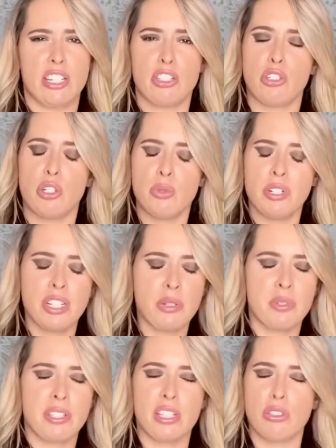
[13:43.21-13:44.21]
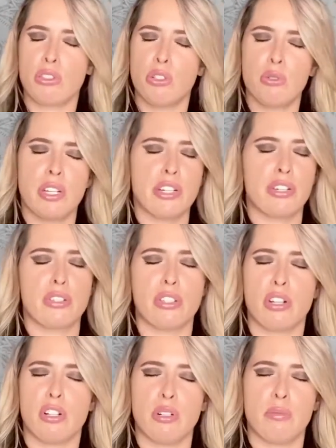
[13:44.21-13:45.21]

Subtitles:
because you don't want anyone that's too in your circle,